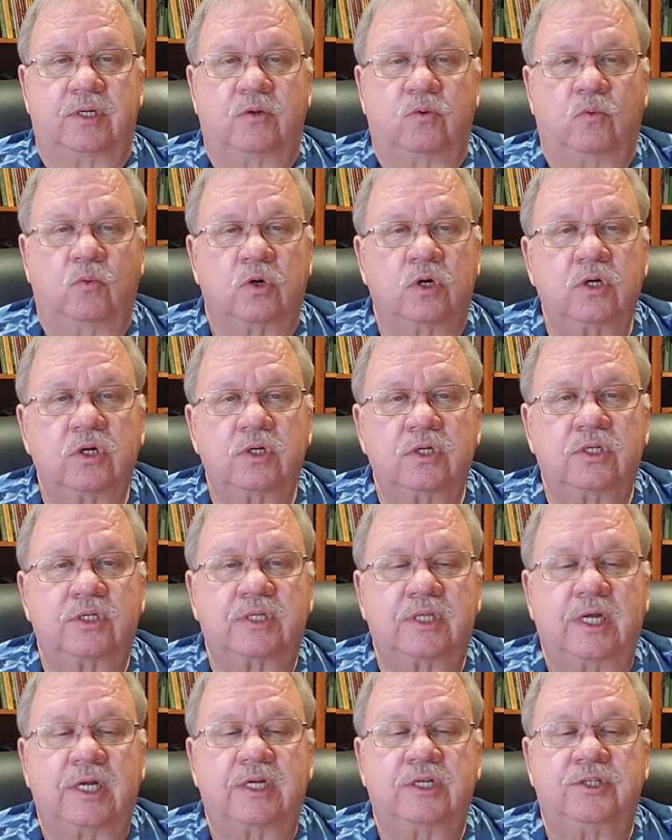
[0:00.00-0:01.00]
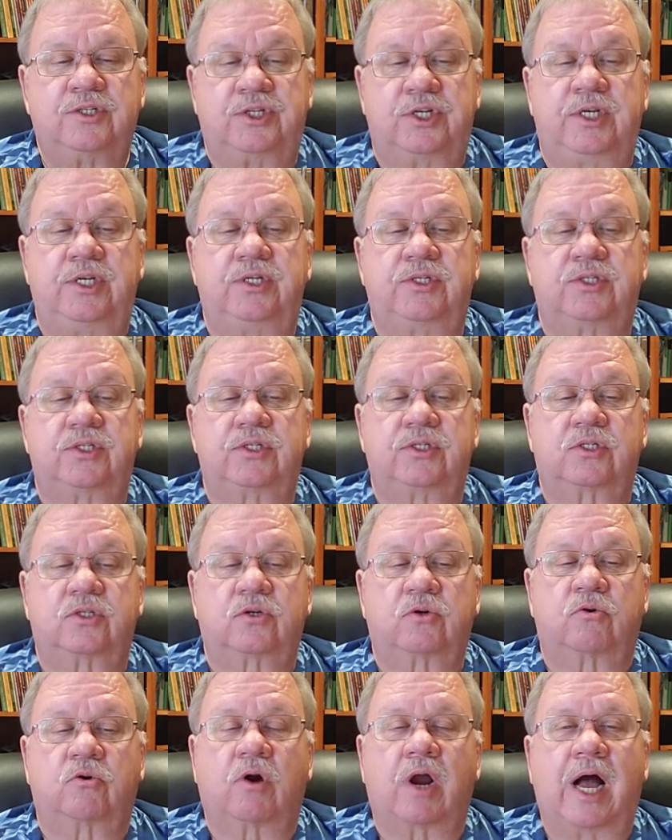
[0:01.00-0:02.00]
words that Jesus
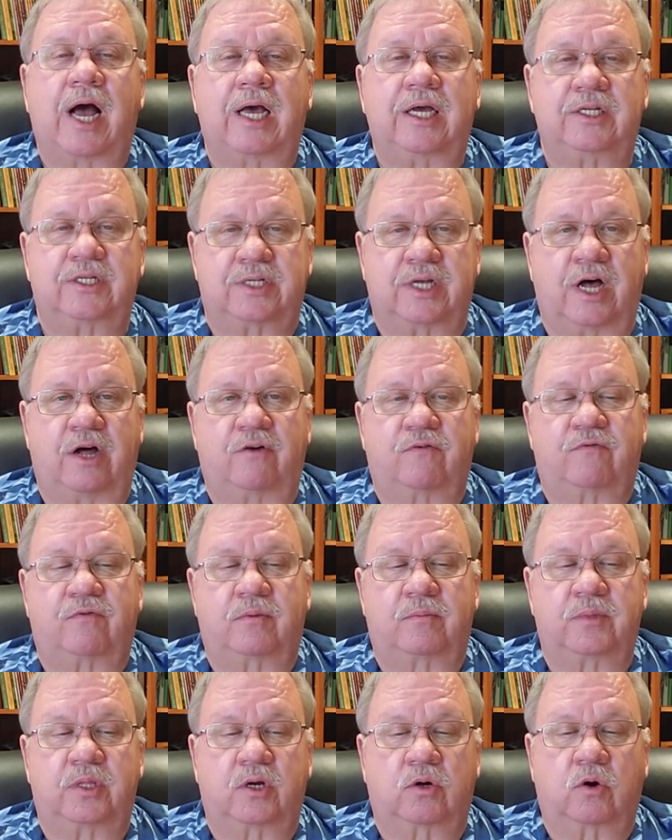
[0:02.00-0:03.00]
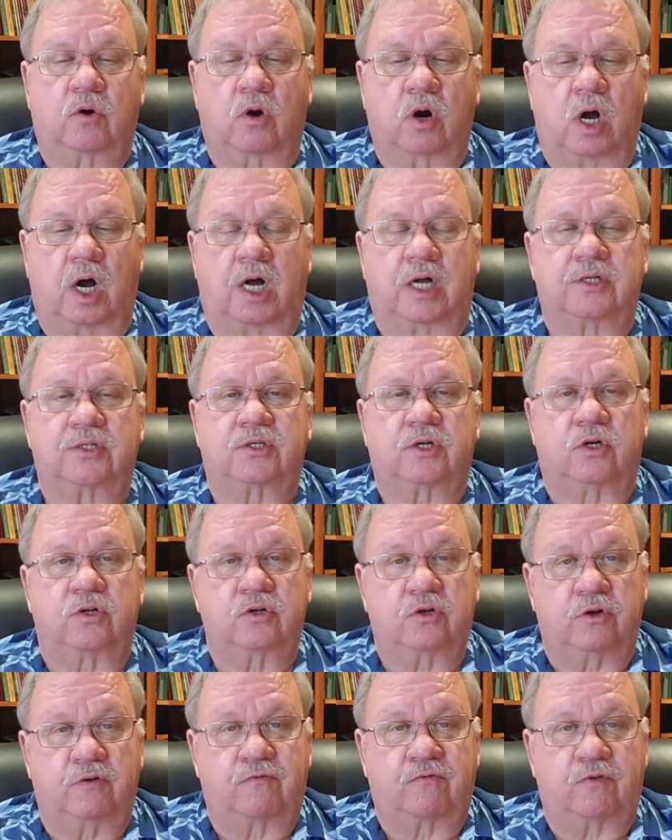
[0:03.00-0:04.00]
cries out from the cross on
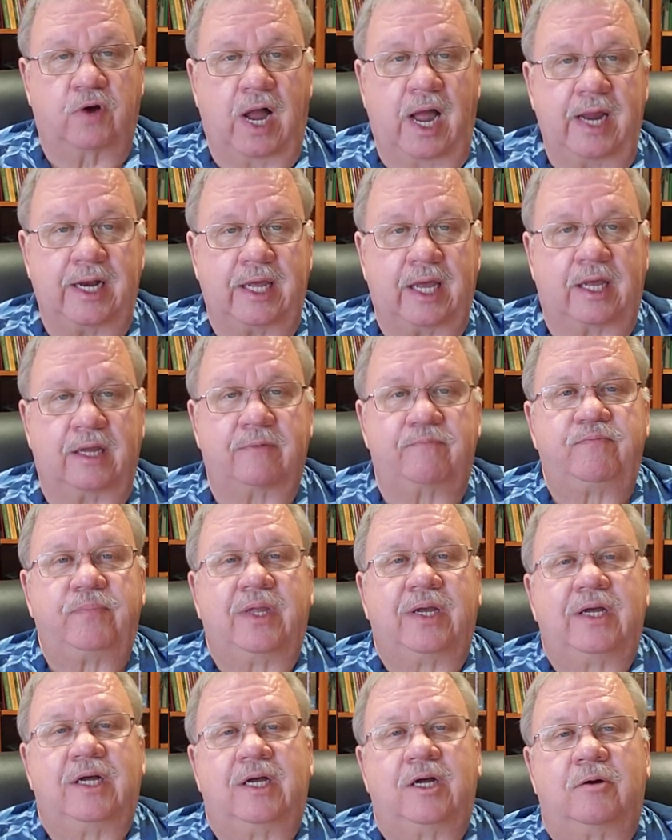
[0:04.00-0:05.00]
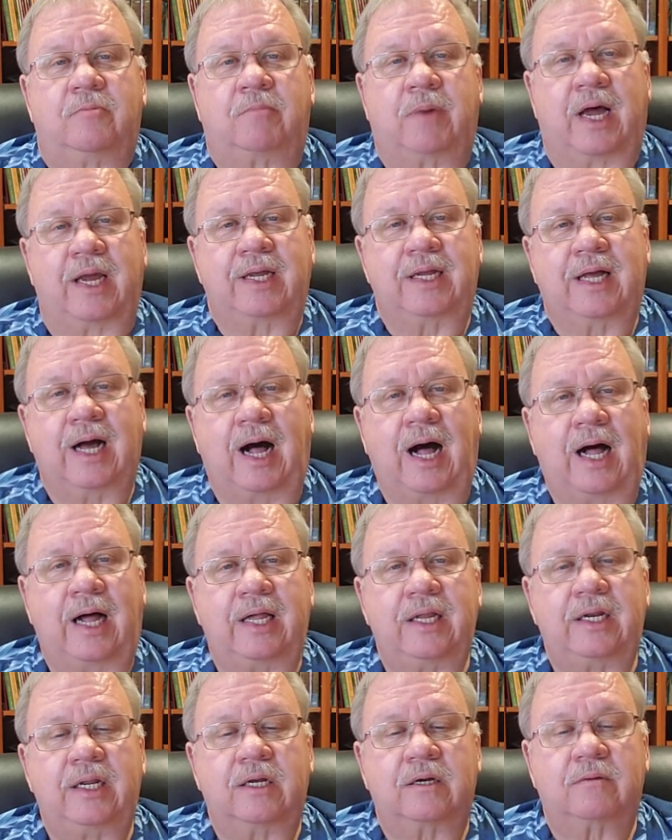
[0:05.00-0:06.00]
Good Friday. My
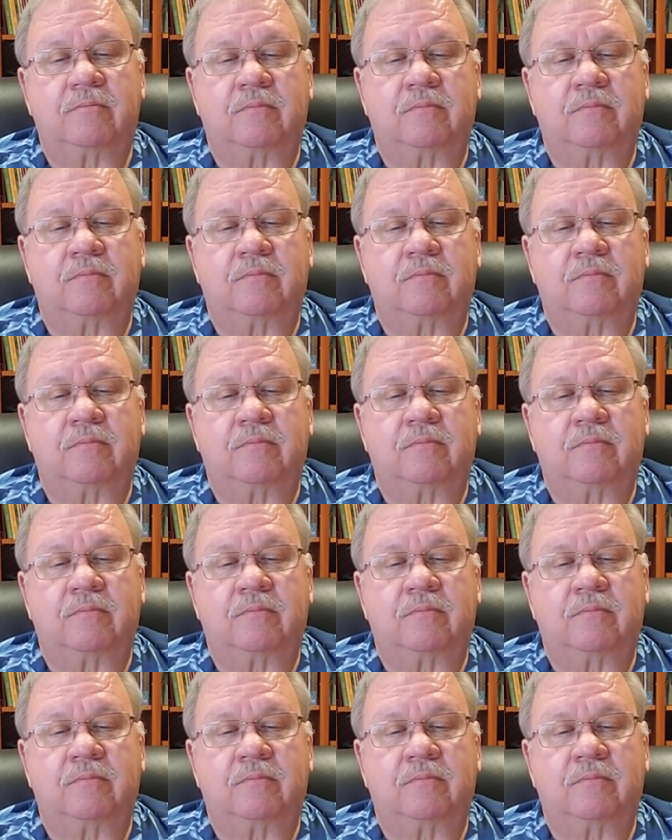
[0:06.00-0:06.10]
God,